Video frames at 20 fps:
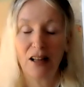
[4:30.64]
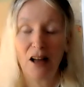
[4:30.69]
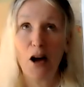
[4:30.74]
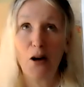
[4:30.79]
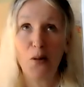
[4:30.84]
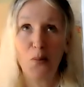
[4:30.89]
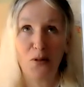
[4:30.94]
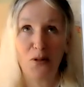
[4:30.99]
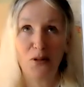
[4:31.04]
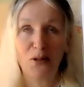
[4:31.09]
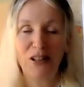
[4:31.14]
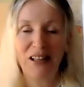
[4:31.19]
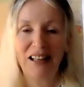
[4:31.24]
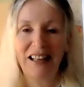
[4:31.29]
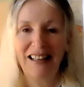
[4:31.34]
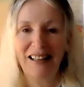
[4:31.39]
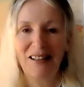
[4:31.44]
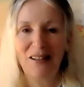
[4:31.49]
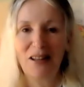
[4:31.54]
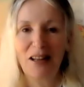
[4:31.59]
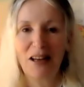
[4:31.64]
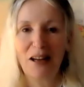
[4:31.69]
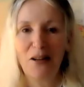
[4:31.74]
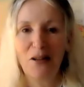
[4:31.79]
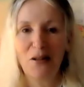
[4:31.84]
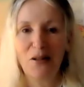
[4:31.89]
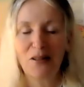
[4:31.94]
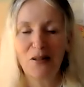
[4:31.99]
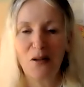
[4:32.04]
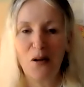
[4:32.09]
hopefully
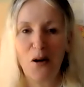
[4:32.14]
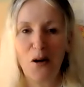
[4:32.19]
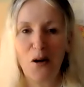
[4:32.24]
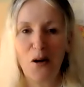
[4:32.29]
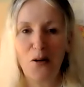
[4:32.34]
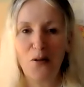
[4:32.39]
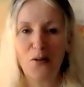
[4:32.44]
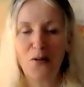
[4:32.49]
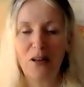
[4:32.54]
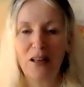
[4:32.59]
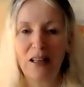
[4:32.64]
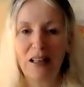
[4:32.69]
those of